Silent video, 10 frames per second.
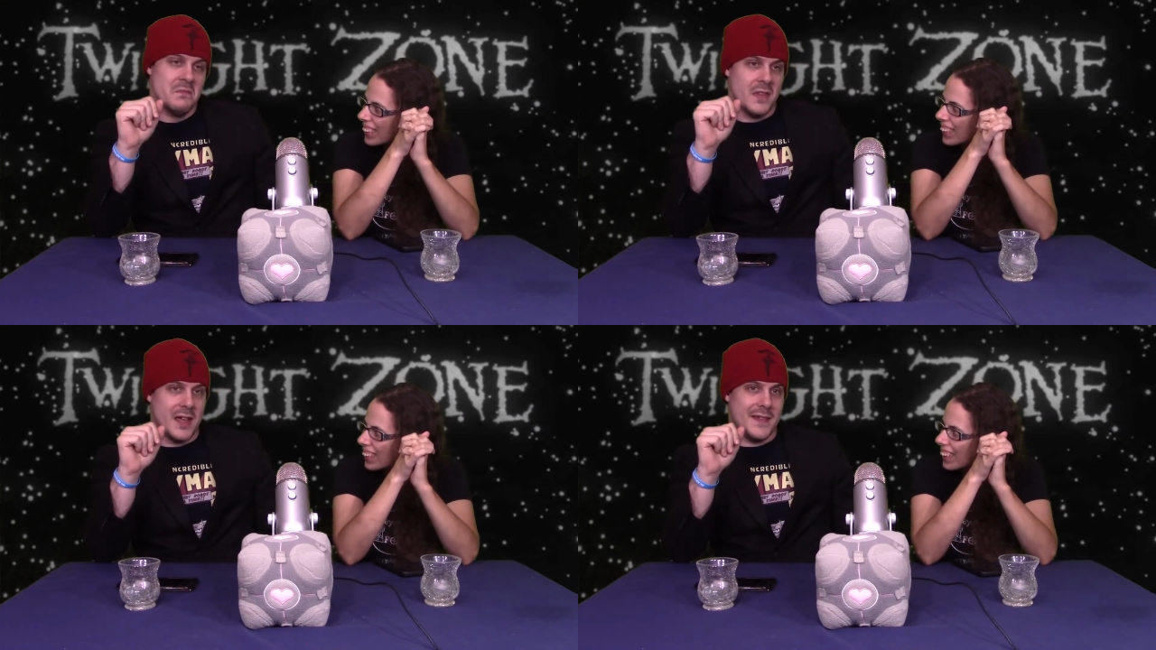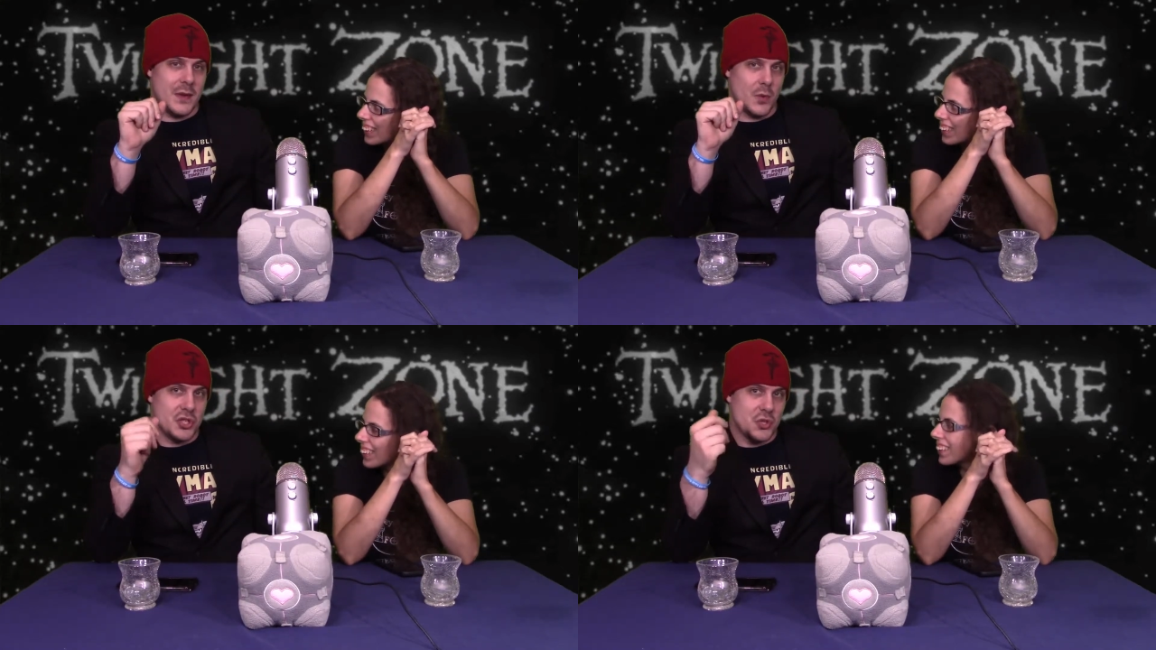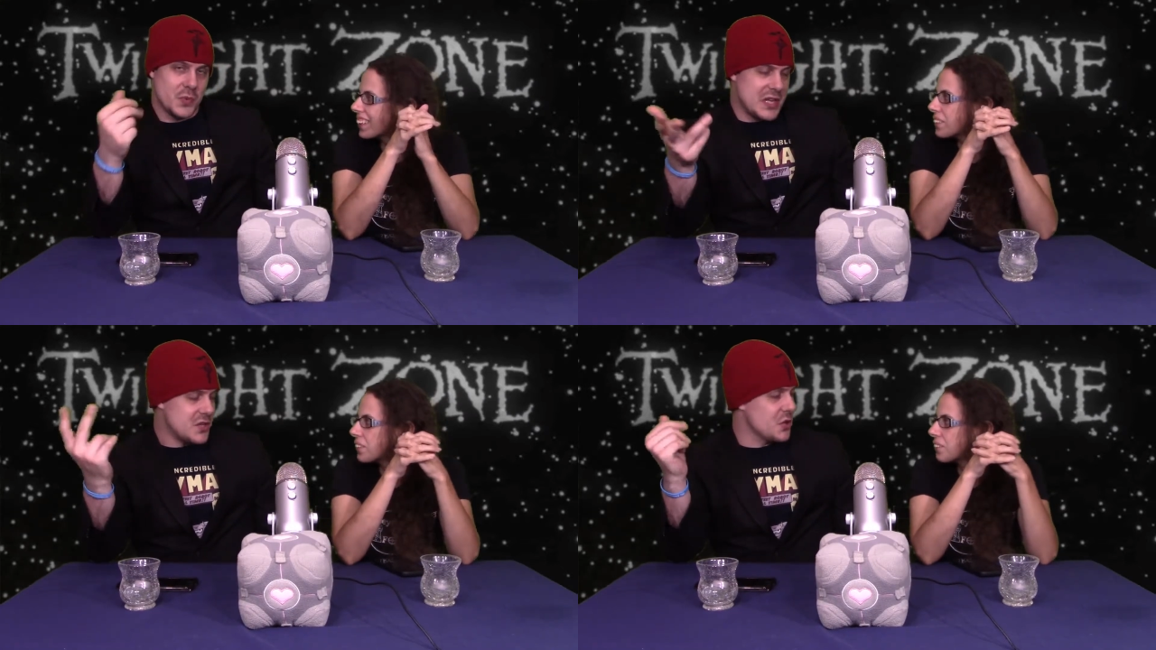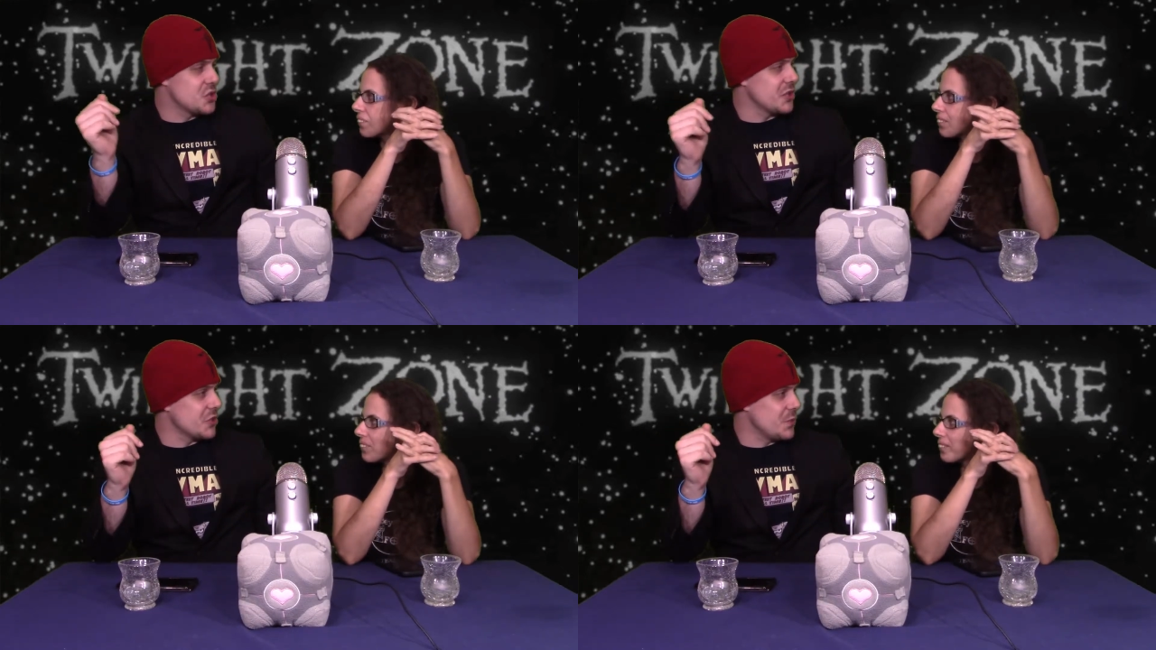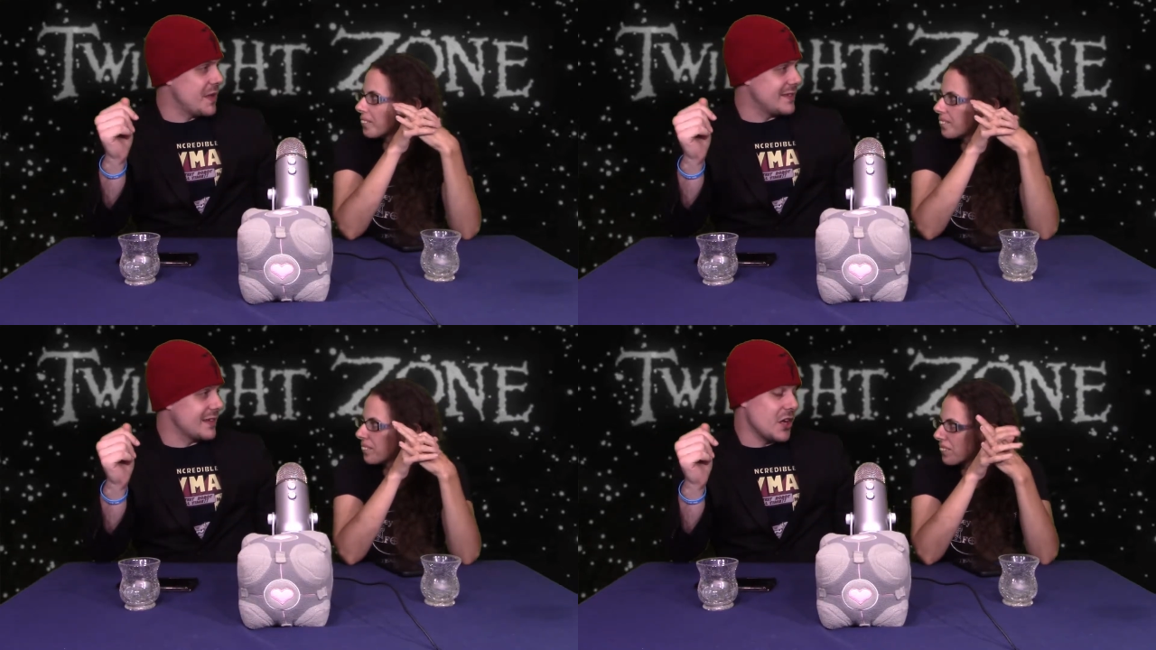Speaker 1: And then once you research a little
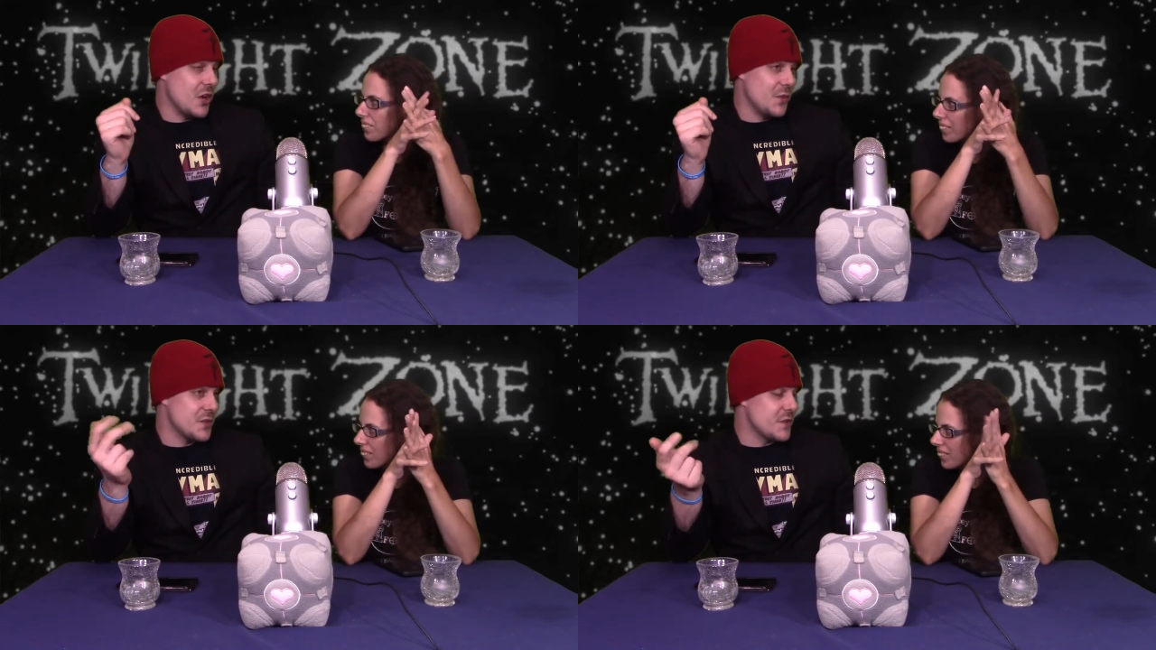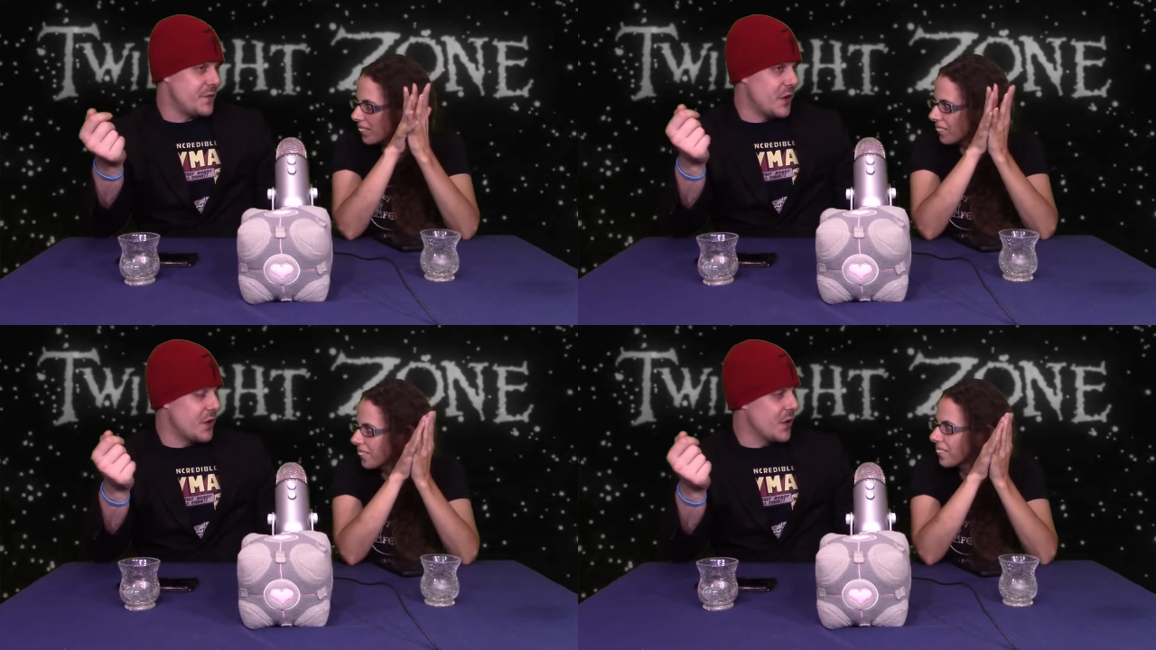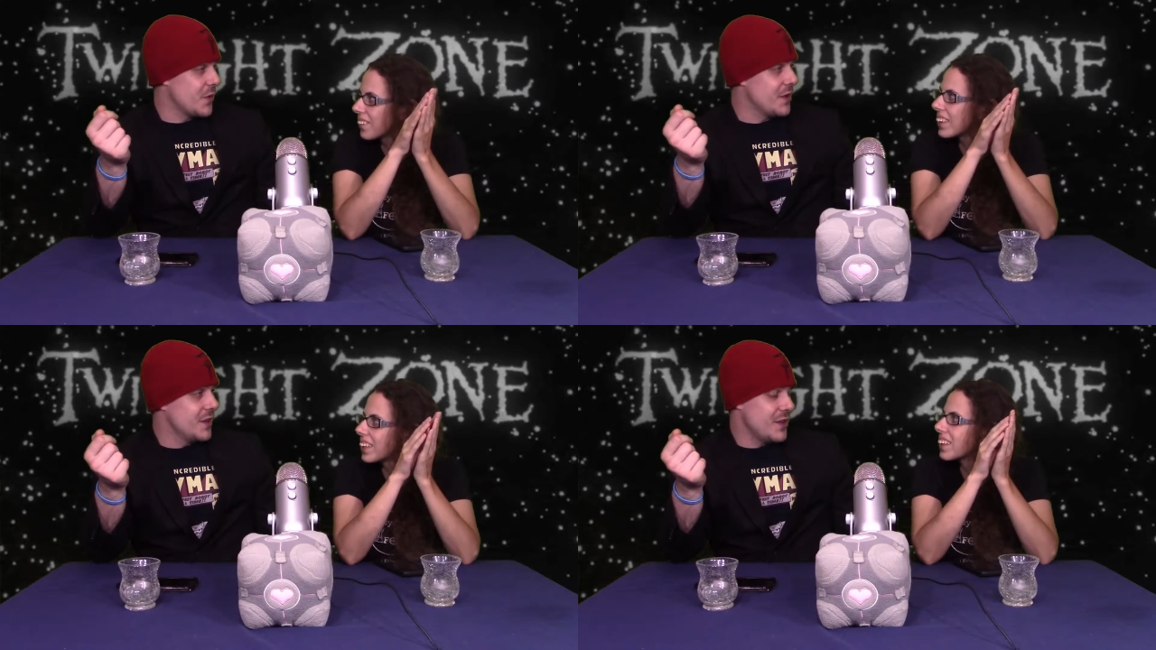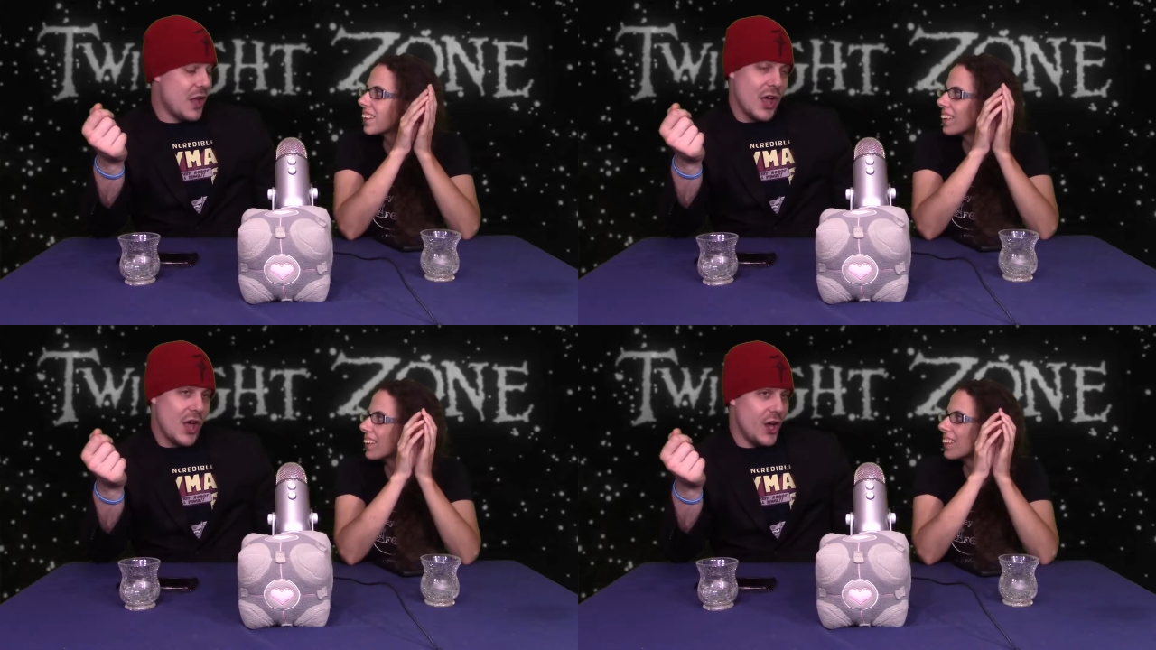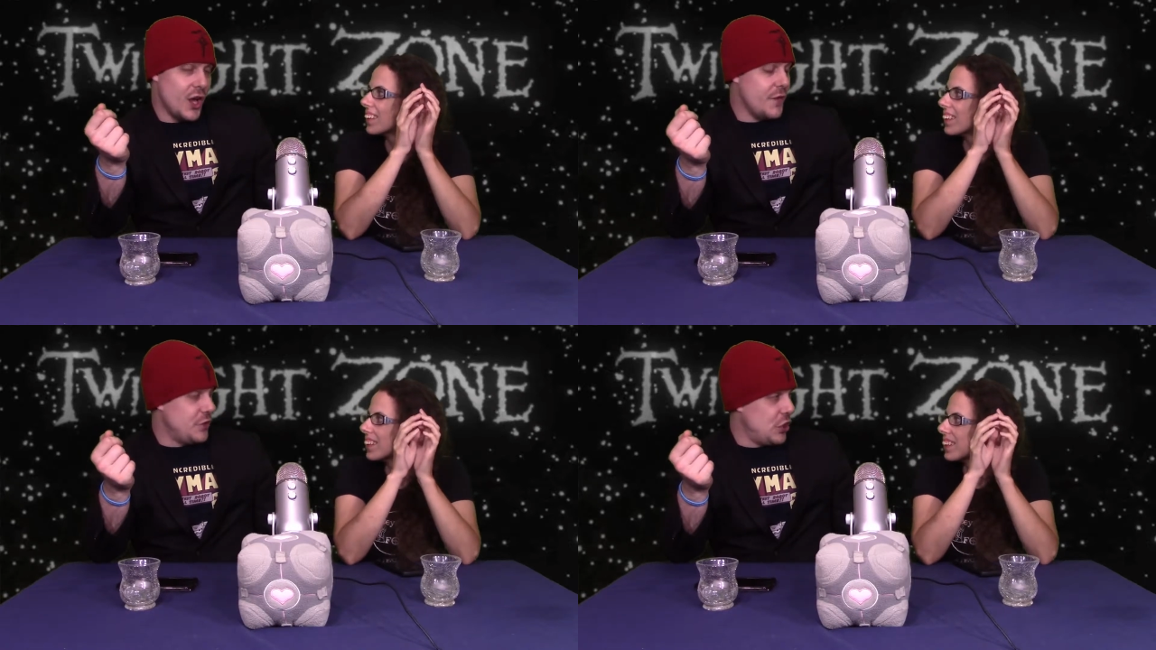bit, it's like, "Oh, there's a photo of